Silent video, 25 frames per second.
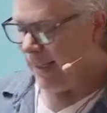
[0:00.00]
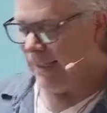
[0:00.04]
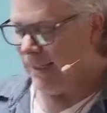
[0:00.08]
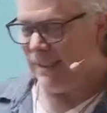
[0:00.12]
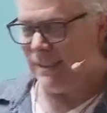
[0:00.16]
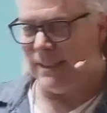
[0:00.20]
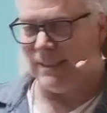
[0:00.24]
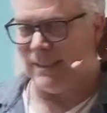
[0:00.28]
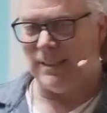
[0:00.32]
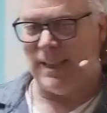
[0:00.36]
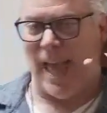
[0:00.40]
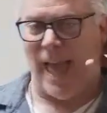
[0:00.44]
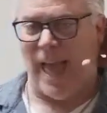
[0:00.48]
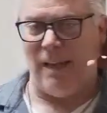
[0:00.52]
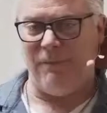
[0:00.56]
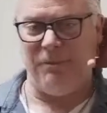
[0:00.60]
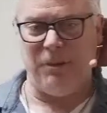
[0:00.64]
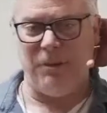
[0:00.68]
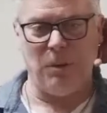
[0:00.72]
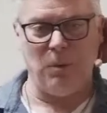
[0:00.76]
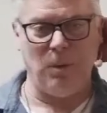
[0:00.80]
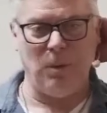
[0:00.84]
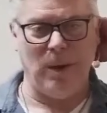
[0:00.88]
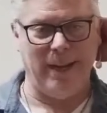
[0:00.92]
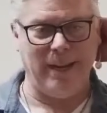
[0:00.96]
is to
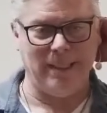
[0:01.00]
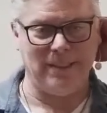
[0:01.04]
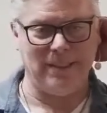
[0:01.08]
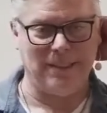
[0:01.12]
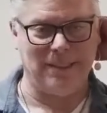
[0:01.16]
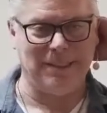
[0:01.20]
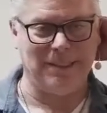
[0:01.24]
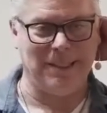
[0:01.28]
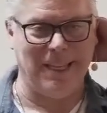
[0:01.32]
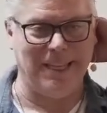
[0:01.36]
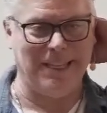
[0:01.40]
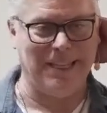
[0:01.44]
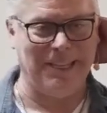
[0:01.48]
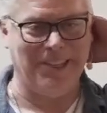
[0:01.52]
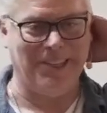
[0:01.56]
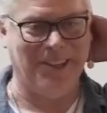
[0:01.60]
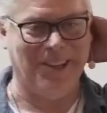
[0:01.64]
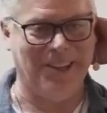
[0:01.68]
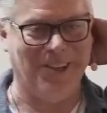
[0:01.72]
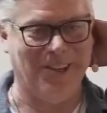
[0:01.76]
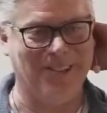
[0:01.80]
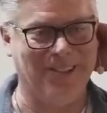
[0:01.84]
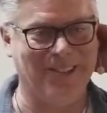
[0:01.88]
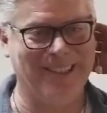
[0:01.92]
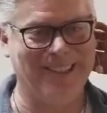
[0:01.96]
laugh your way into letting
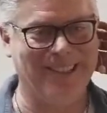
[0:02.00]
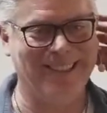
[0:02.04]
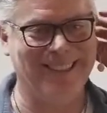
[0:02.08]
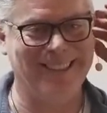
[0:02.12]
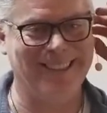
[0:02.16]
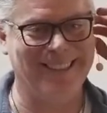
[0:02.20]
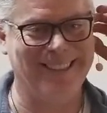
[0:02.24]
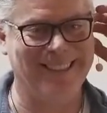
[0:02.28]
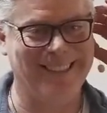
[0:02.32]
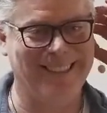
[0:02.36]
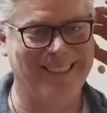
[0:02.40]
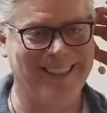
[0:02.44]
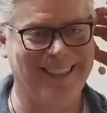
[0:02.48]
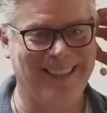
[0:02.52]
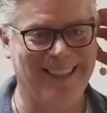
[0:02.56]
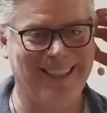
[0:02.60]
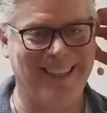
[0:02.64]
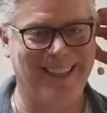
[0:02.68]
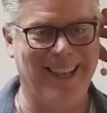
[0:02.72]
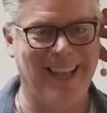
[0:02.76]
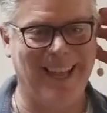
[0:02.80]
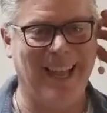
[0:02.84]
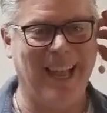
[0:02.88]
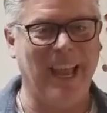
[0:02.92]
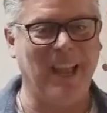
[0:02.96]
go.
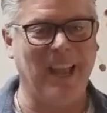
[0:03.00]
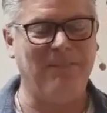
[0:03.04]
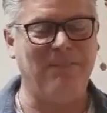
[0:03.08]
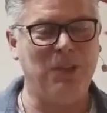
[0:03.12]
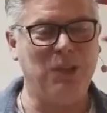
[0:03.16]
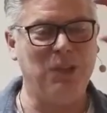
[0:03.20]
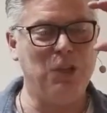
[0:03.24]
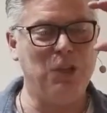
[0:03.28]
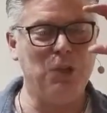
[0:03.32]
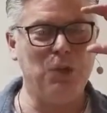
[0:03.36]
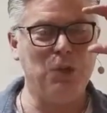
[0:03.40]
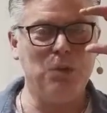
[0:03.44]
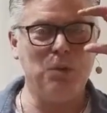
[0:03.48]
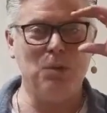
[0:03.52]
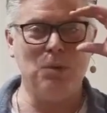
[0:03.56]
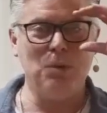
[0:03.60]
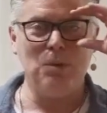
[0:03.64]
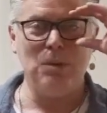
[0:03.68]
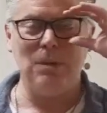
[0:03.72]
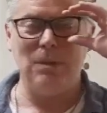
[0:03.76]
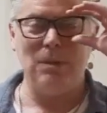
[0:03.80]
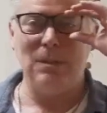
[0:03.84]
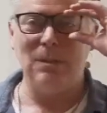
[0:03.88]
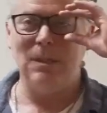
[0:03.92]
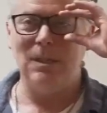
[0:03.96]
If
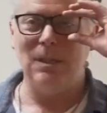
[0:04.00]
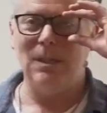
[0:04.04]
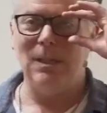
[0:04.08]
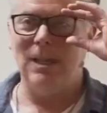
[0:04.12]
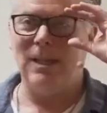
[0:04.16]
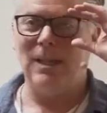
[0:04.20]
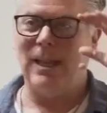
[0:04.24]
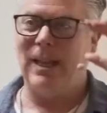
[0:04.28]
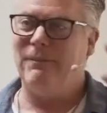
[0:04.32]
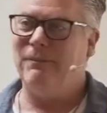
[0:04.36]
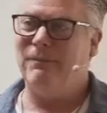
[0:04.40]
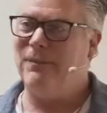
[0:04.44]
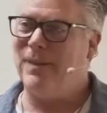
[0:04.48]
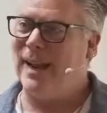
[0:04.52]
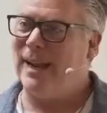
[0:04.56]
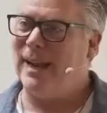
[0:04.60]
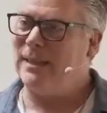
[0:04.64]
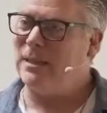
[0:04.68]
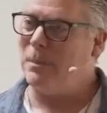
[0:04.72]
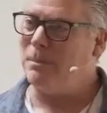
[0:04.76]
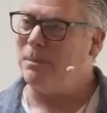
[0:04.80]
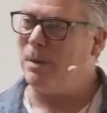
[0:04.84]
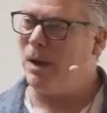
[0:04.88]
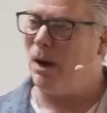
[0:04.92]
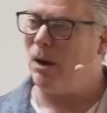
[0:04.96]
you can
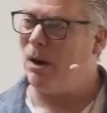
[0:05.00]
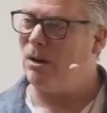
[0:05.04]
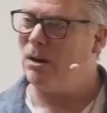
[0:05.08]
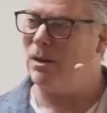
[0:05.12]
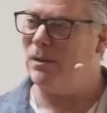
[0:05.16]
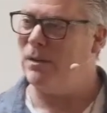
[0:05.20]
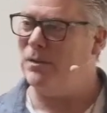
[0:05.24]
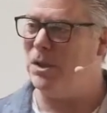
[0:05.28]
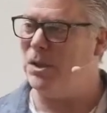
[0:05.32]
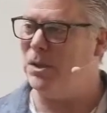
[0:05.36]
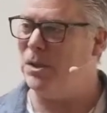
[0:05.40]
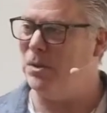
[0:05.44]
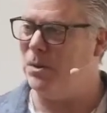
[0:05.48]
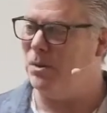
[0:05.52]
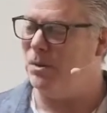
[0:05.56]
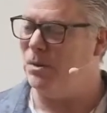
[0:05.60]
find a part of